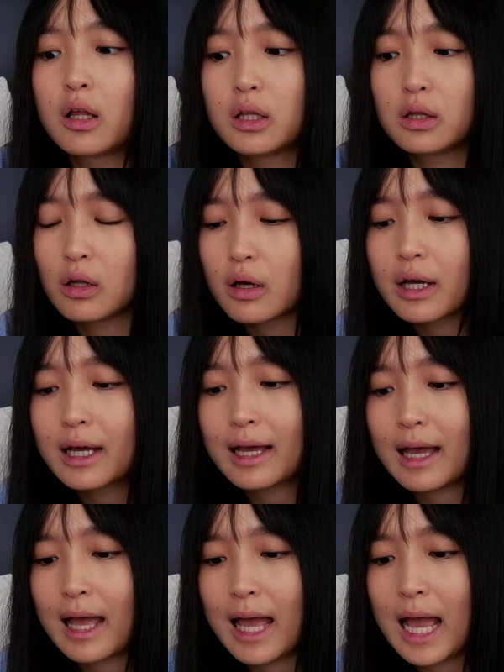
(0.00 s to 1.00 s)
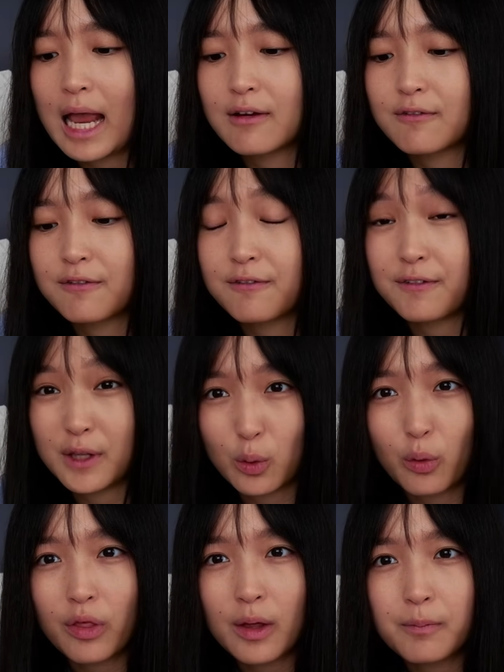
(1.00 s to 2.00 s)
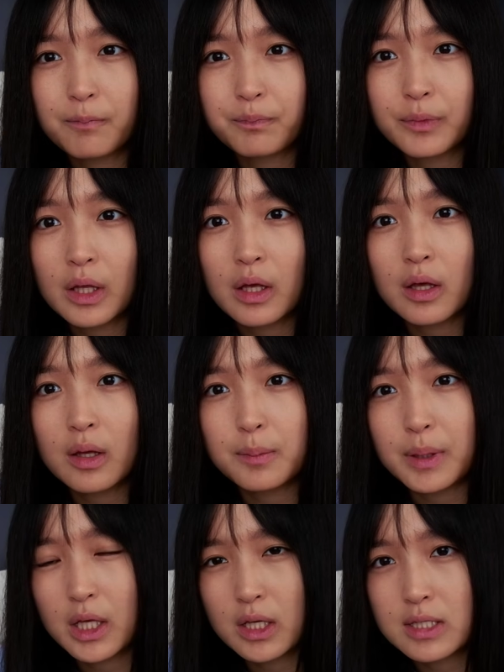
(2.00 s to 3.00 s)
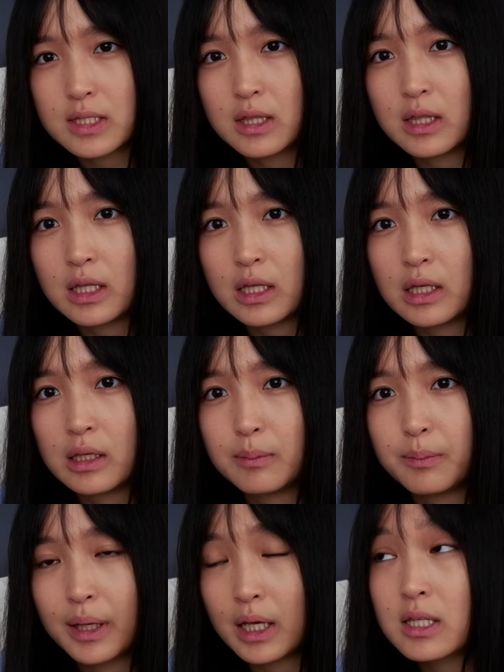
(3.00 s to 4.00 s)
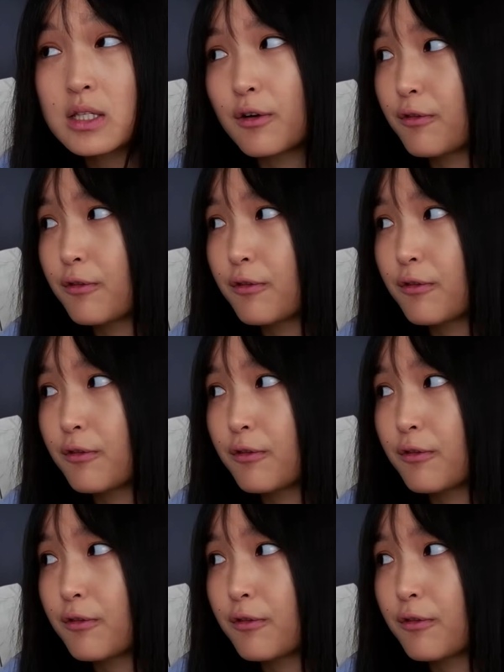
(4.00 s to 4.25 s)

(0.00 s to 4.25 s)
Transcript: look and feel them. Because the biggest